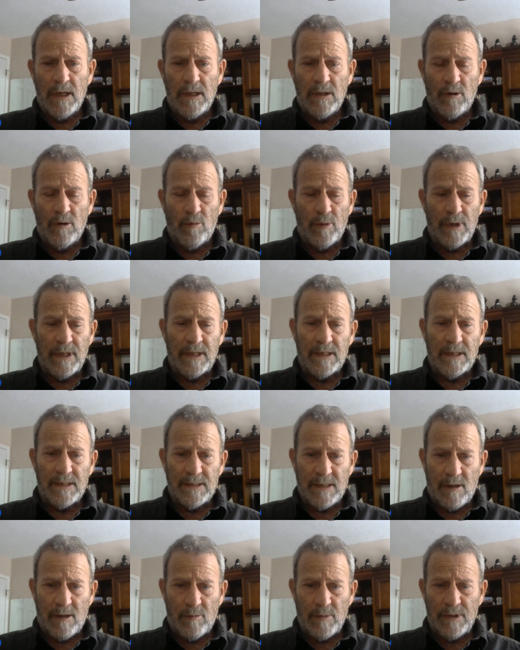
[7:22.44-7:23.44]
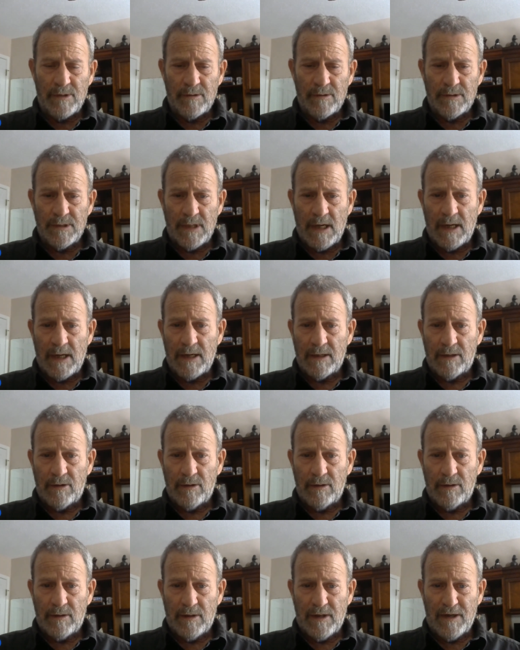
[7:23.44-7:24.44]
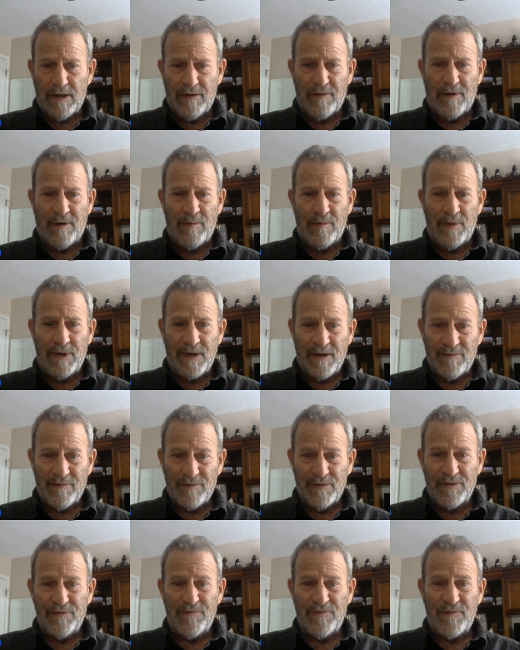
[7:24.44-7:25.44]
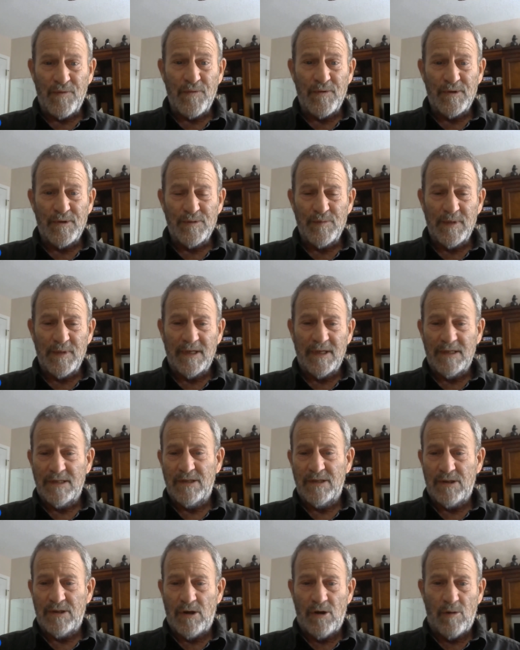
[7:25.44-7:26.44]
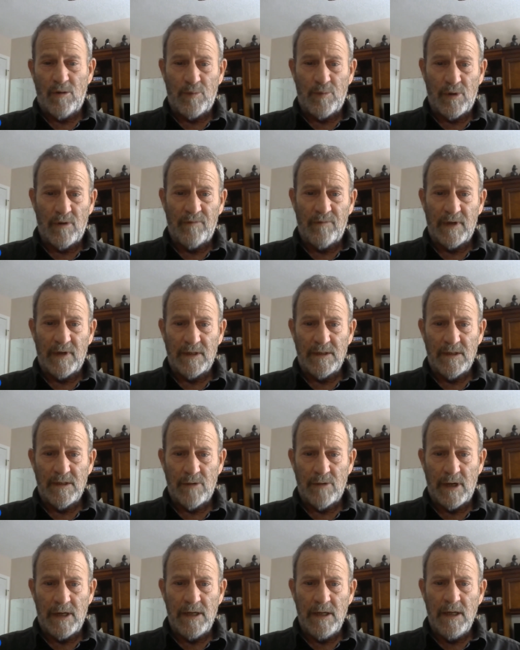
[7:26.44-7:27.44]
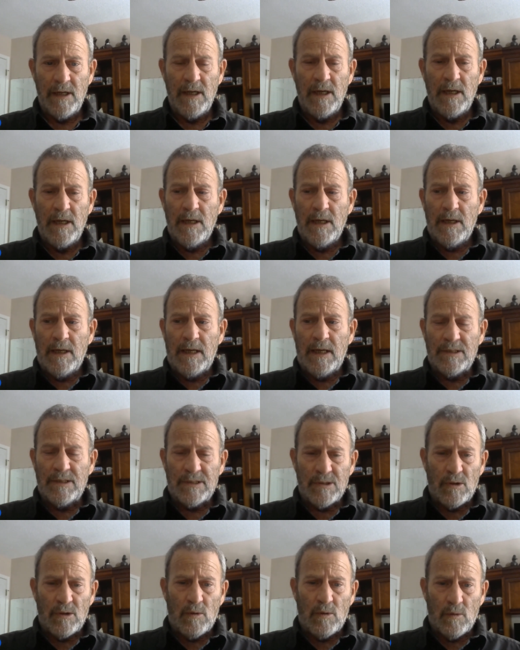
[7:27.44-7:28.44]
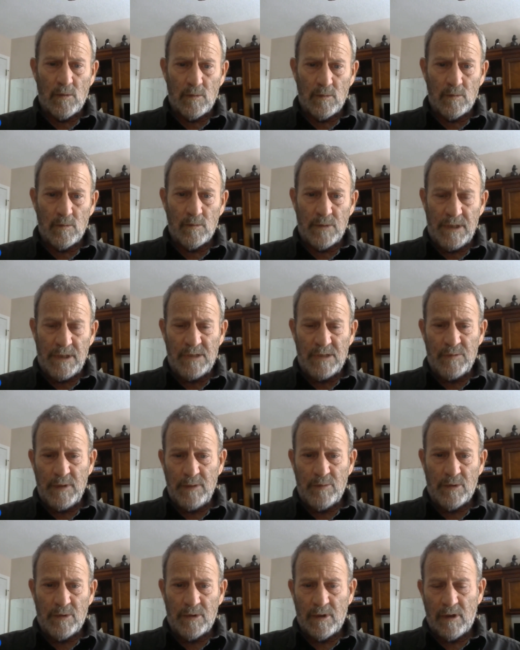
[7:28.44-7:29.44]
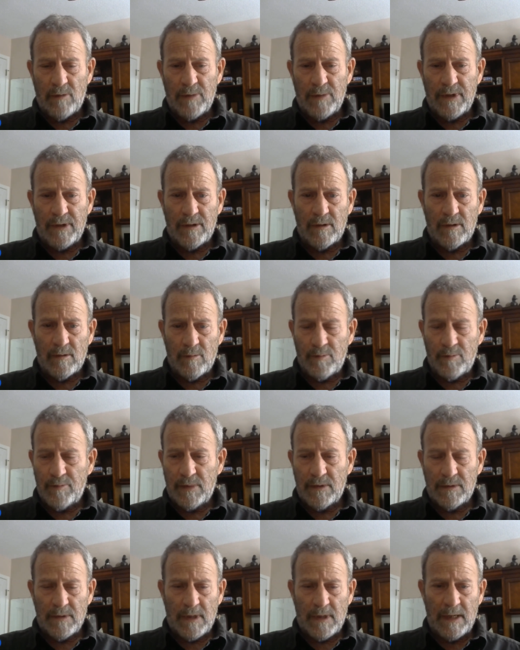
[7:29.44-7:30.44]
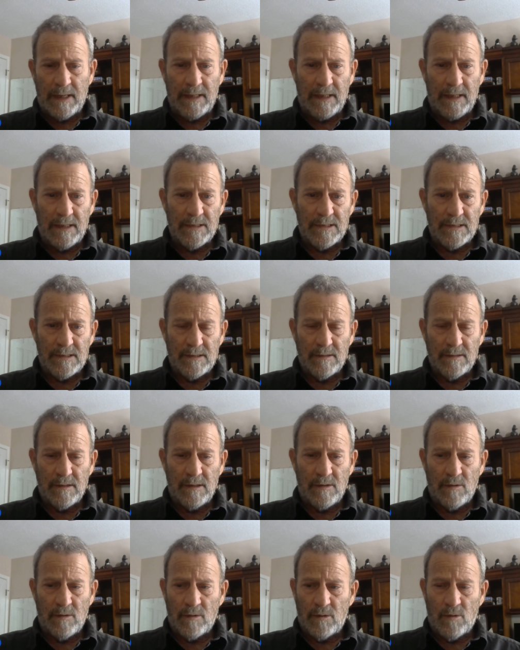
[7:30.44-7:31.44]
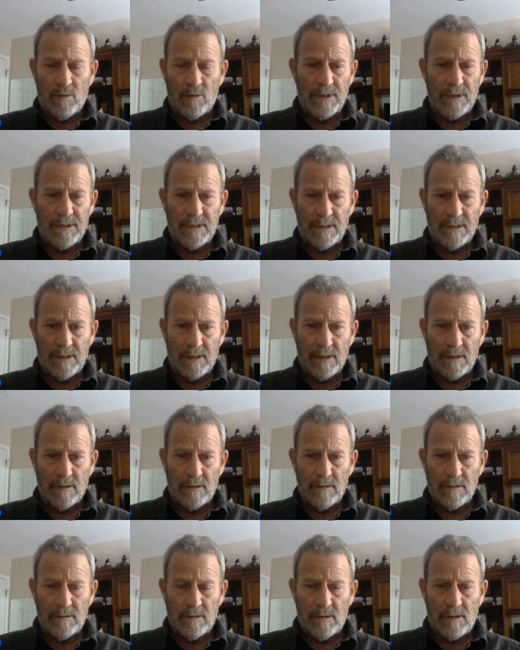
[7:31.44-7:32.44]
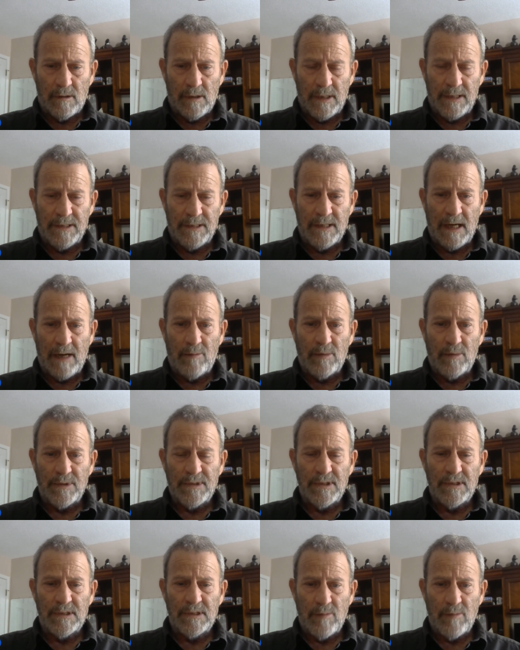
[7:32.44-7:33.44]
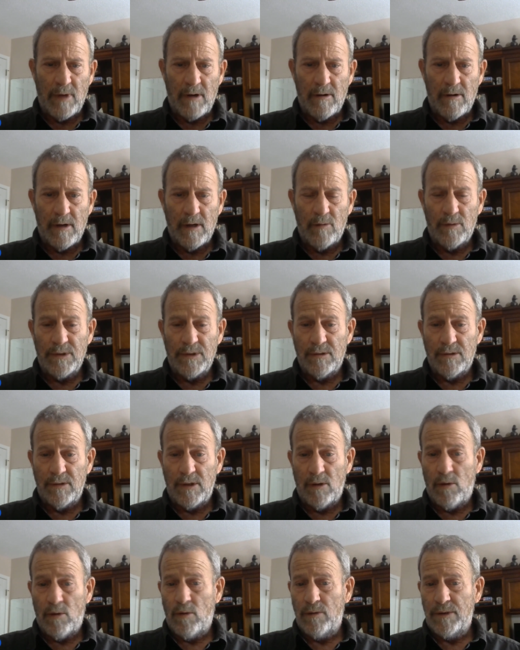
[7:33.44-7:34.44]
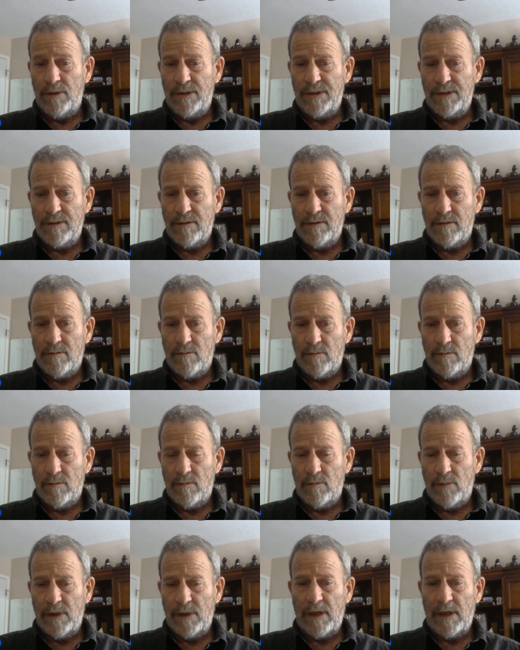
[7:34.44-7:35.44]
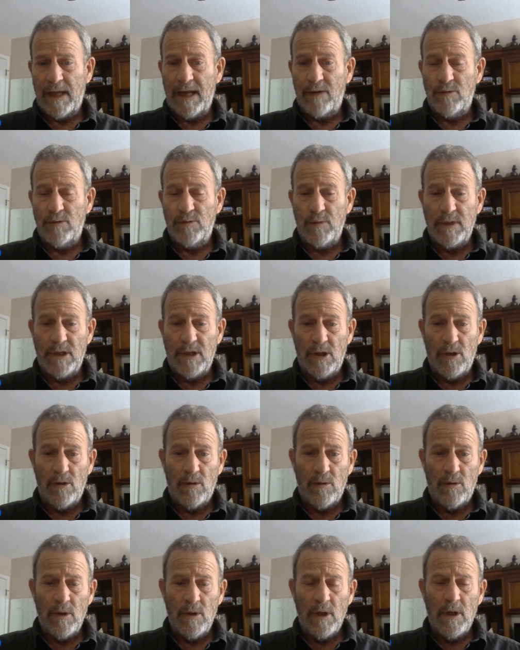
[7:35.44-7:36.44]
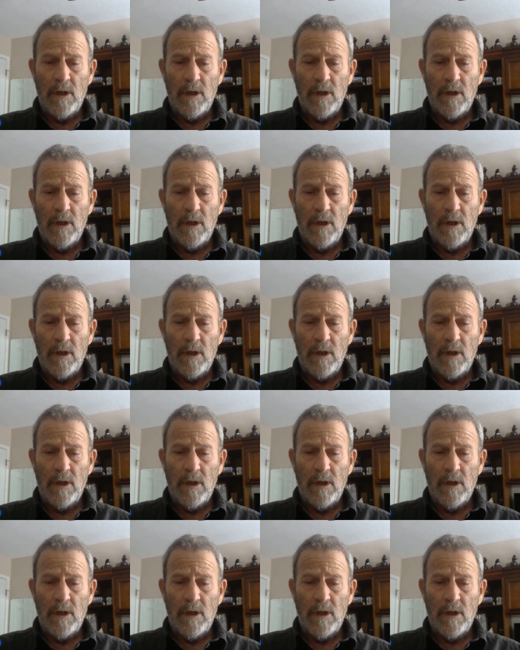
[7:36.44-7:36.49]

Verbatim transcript: nobody can tell me there's not a, a benevolent force because it's all perfect, right? And so these people come here, I guess, you know, according to the clay tablets in Sumeria, which are the oldest written language we know,